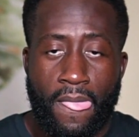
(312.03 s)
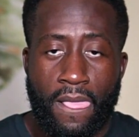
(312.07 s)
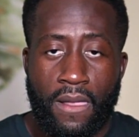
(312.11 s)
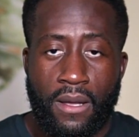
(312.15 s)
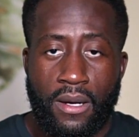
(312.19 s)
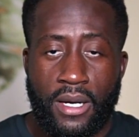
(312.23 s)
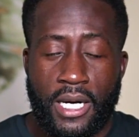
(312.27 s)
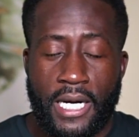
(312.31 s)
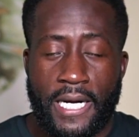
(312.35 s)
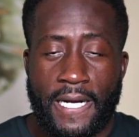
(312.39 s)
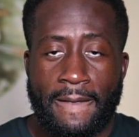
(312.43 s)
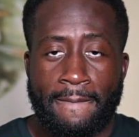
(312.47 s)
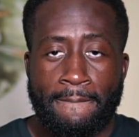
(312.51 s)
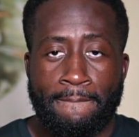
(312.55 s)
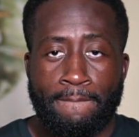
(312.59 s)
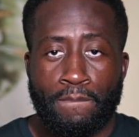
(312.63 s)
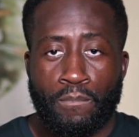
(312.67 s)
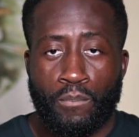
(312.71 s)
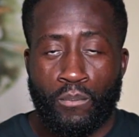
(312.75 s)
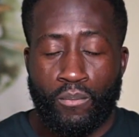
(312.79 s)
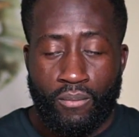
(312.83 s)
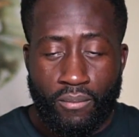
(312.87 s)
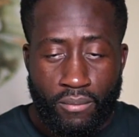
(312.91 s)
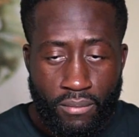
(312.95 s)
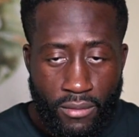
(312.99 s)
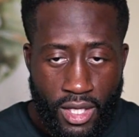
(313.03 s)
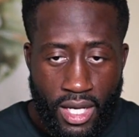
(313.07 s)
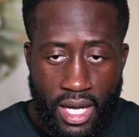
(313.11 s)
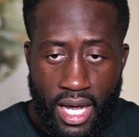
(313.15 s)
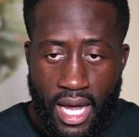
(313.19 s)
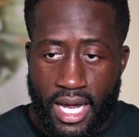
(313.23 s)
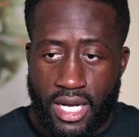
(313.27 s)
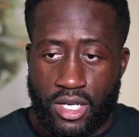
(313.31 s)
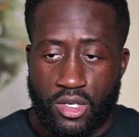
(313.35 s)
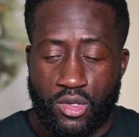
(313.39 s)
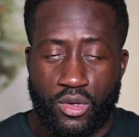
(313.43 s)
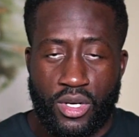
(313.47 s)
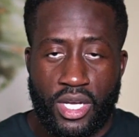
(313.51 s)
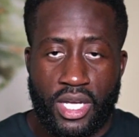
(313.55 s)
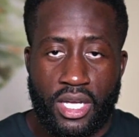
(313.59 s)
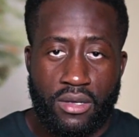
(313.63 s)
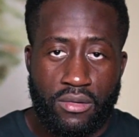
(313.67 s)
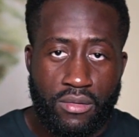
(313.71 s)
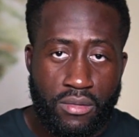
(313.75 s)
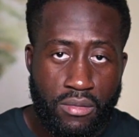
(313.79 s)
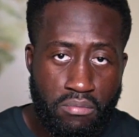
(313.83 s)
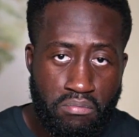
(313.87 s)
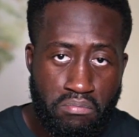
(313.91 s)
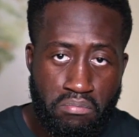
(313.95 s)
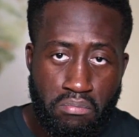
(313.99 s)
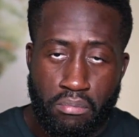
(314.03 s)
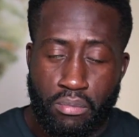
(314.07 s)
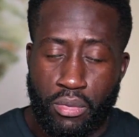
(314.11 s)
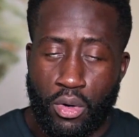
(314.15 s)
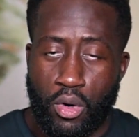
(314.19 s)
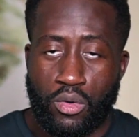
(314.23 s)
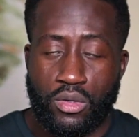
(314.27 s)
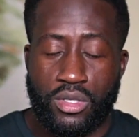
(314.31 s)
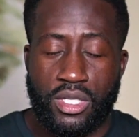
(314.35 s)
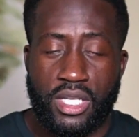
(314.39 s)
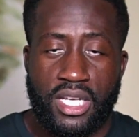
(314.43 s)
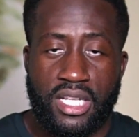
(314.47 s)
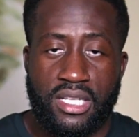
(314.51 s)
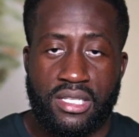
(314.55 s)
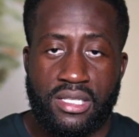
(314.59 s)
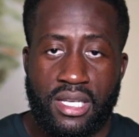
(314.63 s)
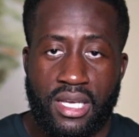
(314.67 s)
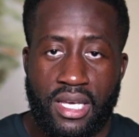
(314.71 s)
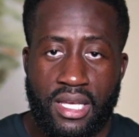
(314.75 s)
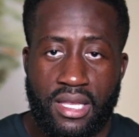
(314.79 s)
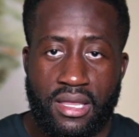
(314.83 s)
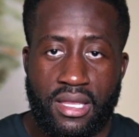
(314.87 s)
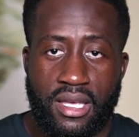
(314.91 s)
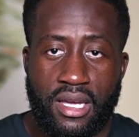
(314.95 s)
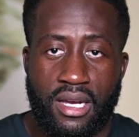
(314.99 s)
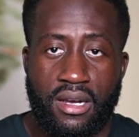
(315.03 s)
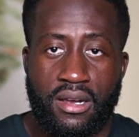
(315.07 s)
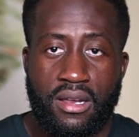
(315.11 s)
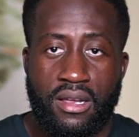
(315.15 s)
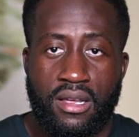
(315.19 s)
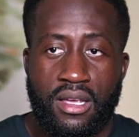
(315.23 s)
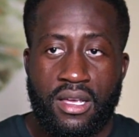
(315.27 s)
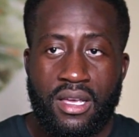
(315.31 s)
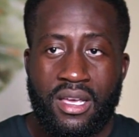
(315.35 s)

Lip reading: All right, hydrate, proteins in there.